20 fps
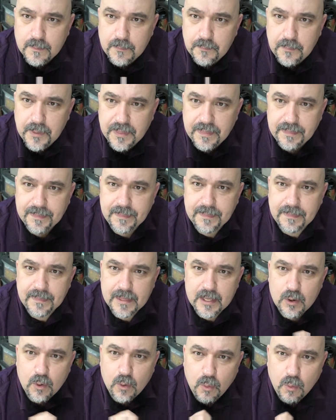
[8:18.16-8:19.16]
But
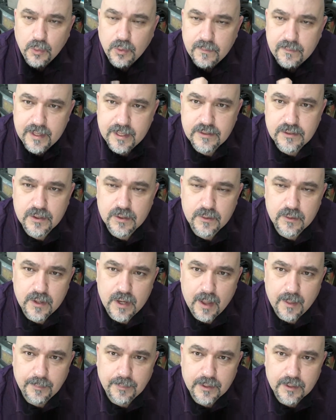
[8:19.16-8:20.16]
the order they turn
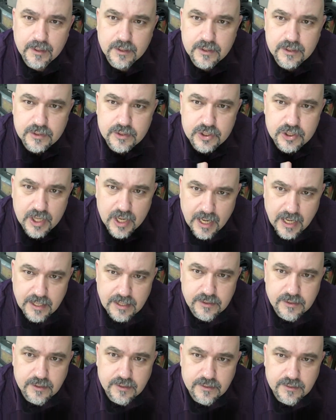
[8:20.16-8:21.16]
up
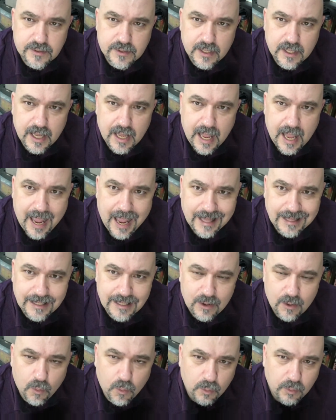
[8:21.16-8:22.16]
changes, and
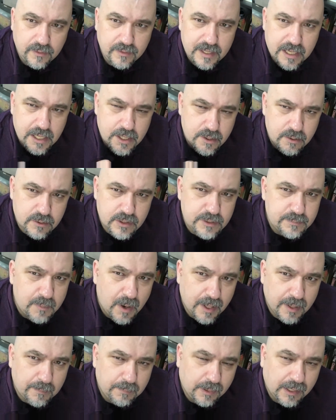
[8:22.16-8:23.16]
the order they're used
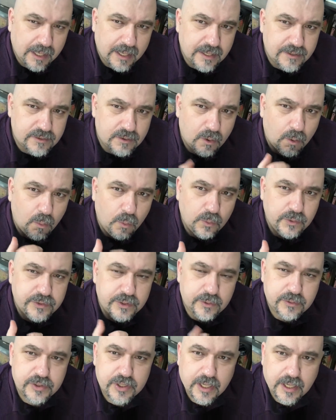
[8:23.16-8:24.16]
by the players
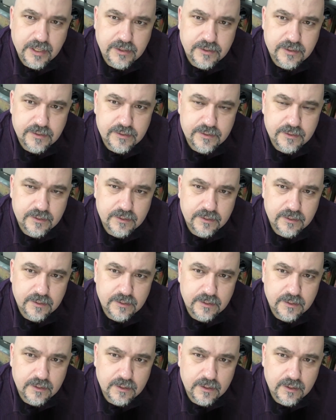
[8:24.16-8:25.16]
also changes.
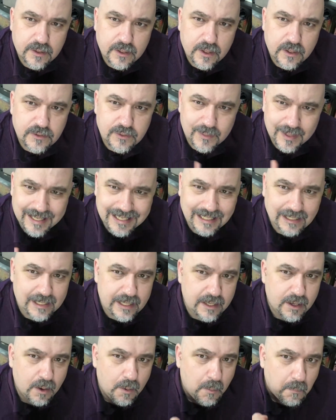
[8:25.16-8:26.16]
So
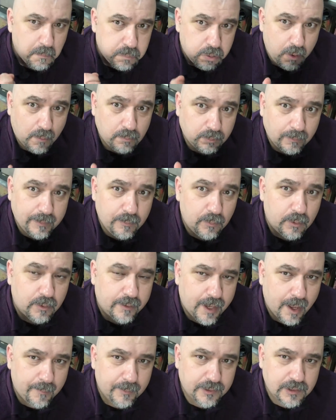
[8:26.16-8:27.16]
Italy probably will
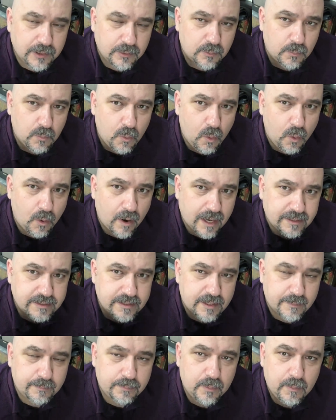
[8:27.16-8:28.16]
come into the war at
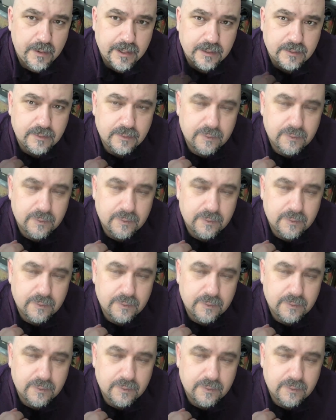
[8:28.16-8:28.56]
some point,